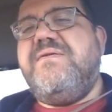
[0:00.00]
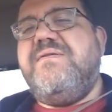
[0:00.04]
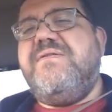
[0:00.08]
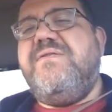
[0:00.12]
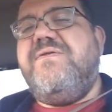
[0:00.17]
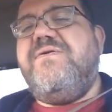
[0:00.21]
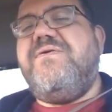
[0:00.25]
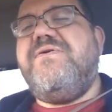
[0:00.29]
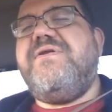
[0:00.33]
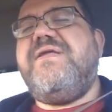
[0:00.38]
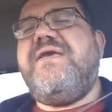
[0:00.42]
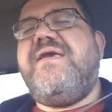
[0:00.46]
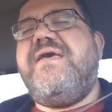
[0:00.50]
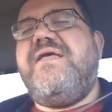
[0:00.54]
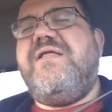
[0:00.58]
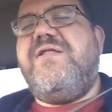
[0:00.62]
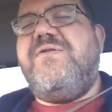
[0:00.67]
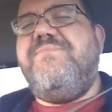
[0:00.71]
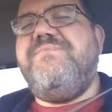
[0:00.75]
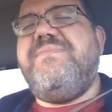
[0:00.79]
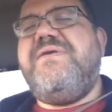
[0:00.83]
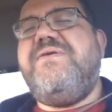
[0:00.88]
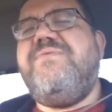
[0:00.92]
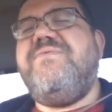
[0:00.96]
Lord,
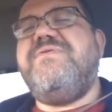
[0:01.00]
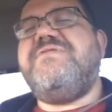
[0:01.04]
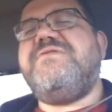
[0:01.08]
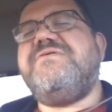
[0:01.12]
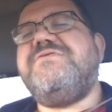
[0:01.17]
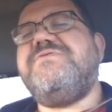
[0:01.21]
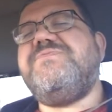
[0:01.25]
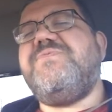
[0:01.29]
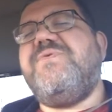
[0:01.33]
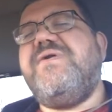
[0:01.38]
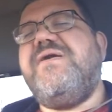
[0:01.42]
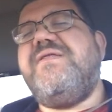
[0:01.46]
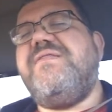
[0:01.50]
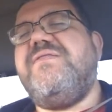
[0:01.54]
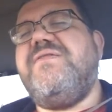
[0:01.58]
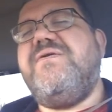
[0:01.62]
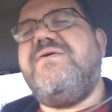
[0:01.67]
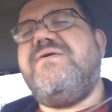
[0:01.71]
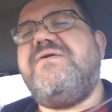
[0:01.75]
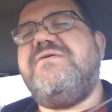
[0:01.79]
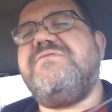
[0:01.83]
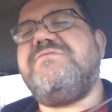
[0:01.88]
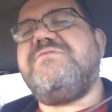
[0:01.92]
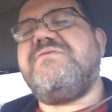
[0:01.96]
help me with this weight
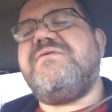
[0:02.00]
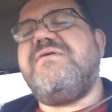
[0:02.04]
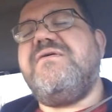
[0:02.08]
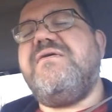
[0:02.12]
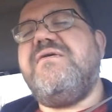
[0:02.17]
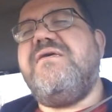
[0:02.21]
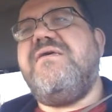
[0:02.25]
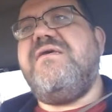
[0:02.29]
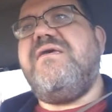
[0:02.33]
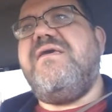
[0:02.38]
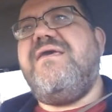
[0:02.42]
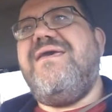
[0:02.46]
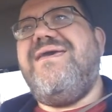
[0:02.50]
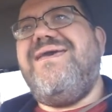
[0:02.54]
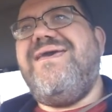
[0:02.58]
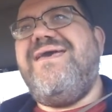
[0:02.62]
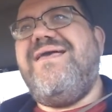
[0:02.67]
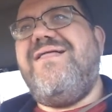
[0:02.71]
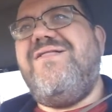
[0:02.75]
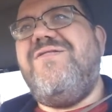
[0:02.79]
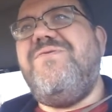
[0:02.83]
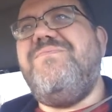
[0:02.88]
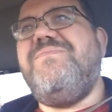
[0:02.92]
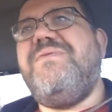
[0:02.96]
loss.
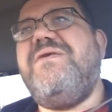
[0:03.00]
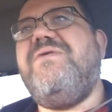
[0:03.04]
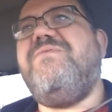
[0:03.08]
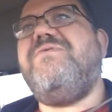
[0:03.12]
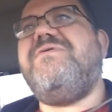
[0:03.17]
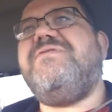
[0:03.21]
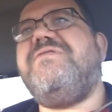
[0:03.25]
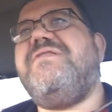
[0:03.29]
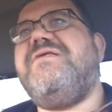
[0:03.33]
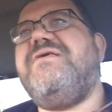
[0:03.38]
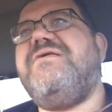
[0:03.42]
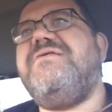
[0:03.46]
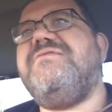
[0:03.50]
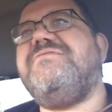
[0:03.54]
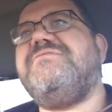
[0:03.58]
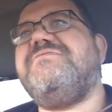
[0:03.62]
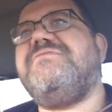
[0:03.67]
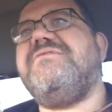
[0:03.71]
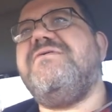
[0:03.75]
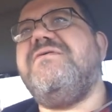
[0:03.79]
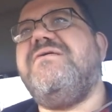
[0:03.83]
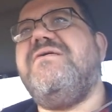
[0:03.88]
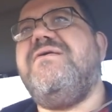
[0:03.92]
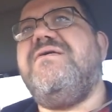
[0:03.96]
Help me with
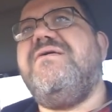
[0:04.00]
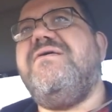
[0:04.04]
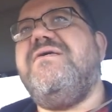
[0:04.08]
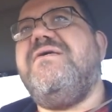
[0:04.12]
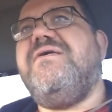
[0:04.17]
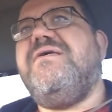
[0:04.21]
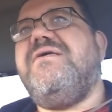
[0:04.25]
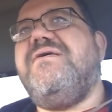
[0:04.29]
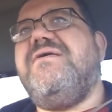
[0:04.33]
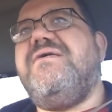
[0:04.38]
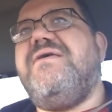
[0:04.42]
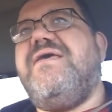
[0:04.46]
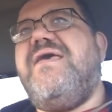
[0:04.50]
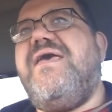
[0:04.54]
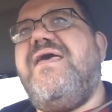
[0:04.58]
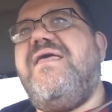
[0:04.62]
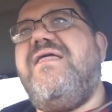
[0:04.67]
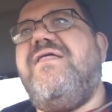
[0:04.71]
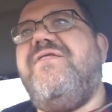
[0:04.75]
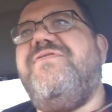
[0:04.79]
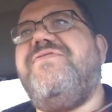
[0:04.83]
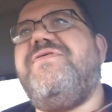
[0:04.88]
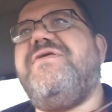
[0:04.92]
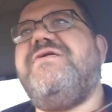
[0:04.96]
these
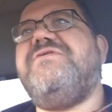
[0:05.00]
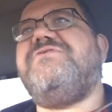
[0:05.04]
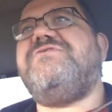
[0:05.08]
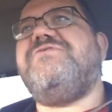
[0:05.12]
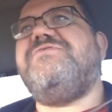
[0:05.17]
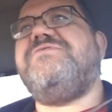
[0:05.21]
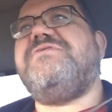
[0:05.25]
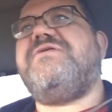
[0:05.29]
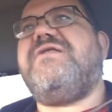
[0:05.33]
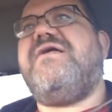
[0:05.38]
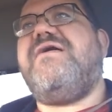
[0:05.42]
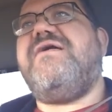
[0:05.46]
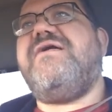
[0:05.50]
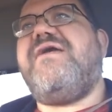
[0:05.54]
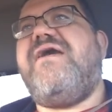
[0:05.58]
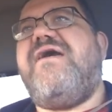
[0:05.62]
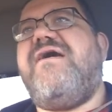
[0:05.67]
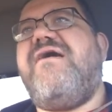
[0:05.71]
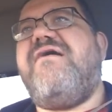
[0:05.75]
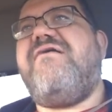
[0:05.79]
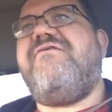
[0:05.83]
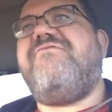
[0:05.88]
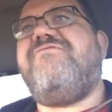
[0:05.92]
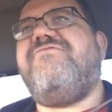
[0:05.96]
health issues that I
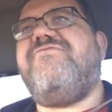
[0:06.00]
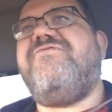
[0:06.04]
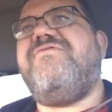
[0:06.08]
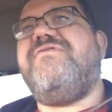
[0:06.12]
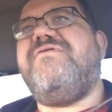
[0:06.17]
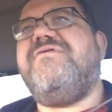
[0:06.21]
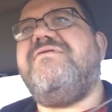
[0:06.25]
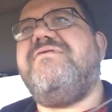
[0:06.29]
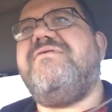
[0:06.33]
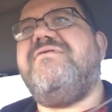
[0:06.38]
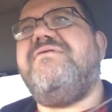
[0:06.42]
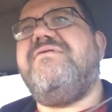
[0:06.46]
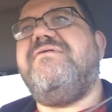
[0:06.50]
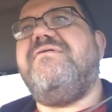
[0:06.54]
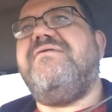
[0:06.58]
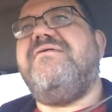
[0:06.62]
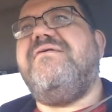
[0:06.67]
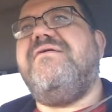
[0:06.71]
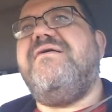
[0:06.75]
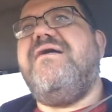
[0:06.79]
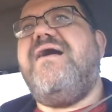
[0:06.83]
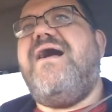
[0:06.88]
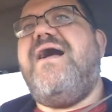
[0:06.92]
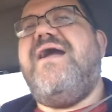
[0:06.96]
have.
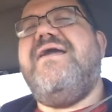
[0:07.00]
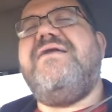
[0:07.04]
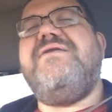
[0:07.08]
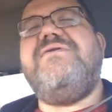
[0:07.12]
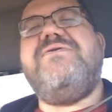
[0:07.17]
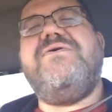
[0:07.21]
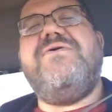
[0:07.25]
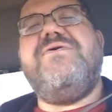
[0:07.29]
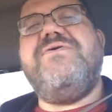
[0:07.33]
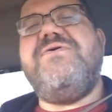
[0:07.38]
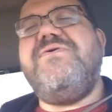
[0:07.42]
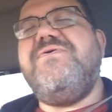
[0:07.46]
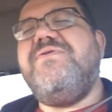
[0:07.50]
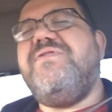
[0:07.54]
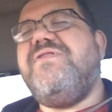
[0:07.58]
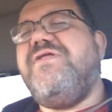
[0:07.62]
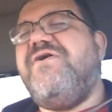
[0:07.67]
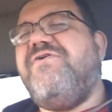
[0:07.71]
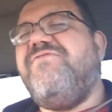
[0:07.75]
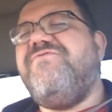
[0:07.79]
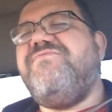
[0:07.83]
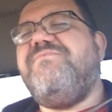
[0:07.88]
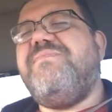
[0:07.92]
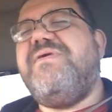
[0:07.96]
I know you
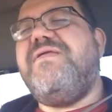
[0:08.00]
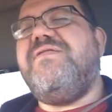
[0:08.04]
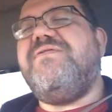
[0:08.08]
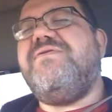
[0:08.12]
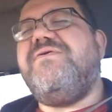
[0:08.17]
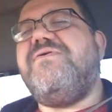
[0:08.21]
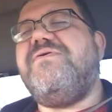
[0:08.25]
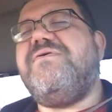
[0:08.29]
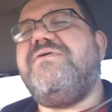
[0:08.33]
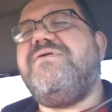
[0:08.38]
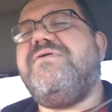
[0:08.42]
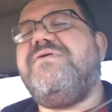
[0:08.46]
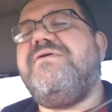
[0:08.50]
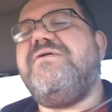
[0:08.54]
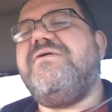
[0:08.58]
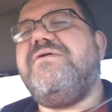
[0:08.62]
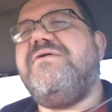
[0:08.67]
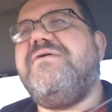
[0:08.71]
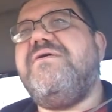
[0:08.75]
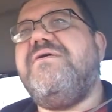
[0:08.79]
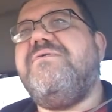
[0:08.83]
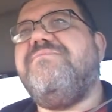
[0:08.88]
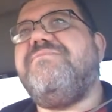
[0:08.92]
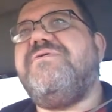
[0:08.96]
love me, Lord,
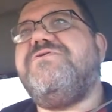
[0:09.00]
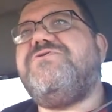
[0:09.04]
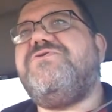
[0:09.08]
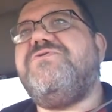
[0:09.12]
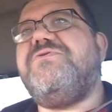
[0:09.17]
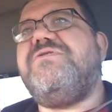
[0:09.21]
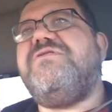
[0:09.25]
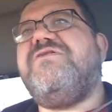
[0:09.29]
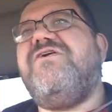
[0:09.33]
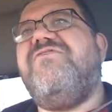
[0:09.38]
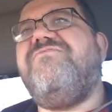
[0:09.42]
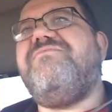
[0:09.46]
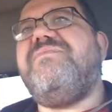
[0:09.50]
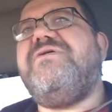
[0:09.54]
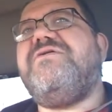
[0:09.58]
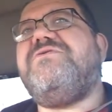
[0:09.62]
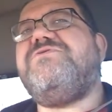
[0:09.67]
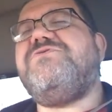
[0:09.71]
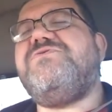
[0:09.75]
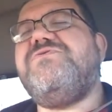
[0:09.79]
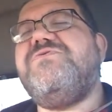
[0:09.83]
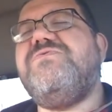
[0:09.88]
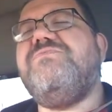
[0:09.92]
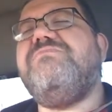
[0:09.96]
but you love me
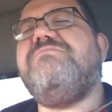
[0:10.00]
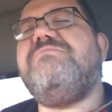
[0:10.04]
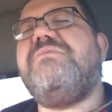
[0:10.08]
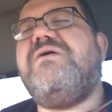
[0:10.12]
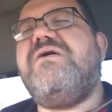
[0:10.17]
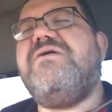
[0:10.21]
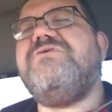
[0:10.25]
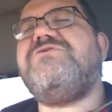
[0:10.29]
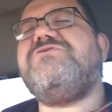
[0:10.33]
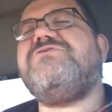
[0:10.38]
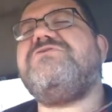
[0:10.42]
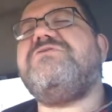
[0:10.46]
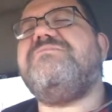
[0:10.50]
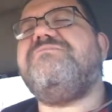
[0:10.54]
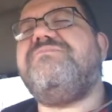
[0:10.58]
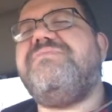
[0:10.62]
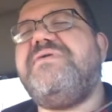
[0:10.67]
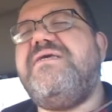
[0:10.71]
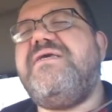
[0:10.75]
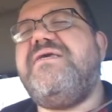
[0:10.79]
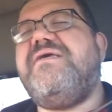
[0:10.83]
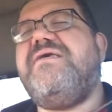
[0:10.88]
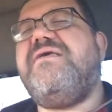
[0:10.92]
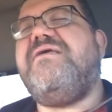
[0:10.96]
too much to
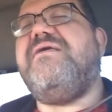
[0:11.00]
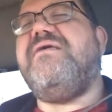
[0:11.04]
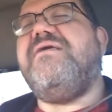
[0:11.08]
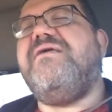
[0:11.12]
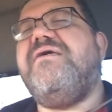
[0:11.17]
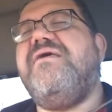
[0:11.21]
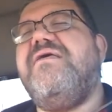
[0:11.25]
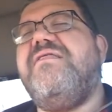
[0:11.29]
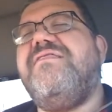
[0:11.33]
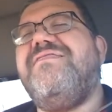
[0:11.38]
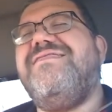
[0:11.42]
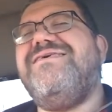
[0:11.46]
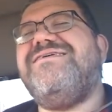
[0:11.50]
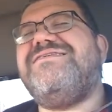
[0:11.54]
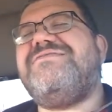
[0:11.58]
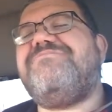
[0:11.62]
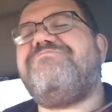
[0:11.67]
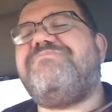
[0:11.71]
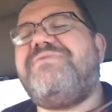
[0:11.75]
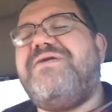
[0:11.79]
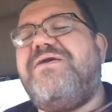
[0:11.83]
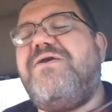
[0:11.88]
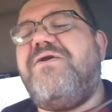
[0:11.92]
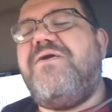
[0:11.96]
be this
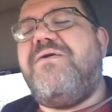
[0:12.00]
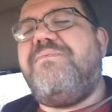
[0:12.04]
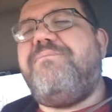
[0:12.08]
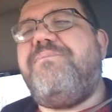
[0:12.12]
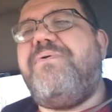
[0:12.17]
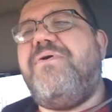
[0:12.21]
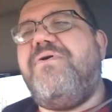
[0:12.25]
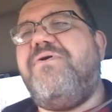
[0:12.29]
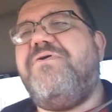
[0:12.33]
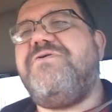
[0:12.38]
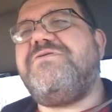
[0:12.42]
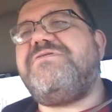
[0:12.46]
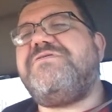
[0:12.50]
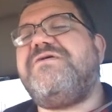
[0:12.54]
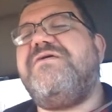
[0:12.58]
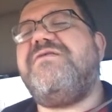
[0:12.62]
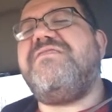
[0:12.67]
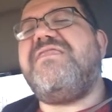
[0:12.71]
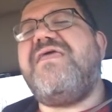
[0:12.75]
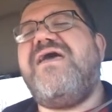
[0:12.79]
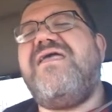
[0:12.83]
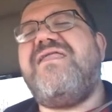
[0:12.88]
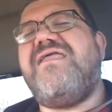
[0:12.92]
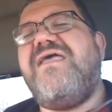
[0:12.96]

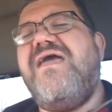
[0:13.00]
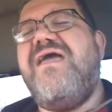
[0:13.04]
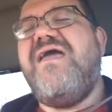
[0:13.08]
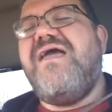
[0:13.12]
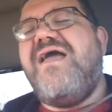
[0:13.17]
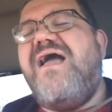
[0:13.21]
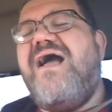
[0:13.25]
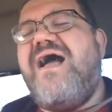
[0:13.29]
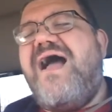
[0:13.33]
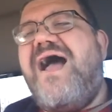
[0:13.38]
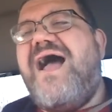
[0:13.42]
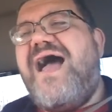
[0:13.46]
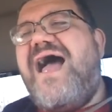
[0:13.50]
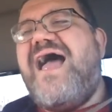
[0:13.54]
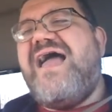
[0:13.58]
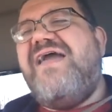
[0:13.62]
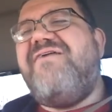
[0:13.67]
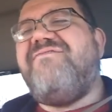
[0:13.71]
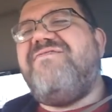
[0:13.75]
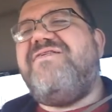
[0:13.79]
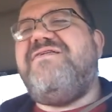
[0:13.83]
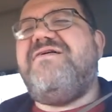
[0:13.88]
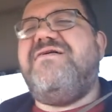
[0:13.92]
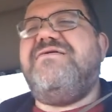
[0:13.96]
person that
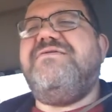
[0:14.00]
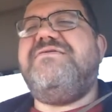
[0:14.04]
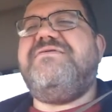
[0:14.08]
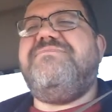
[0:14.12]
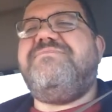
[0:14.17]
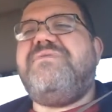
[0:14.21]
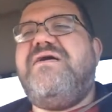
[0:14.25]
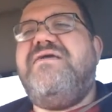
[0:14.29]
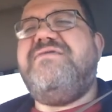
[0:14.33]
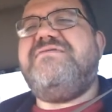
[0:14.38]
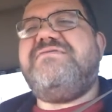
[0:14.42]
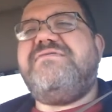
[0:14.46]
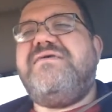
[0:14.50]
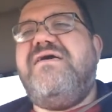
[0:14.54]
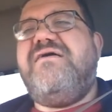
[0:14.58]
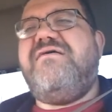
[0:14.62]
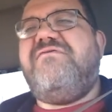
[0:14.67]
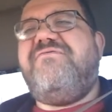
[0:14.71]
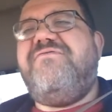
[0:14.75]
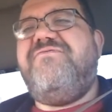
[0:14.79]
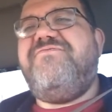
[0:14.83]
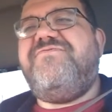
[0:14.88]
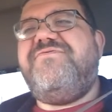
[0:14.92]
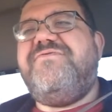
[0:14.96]
I've done to
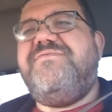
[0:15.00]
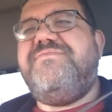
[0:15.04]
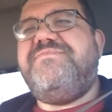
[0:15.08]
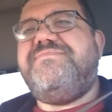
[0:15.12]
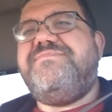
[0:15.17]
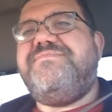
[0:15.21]
myself.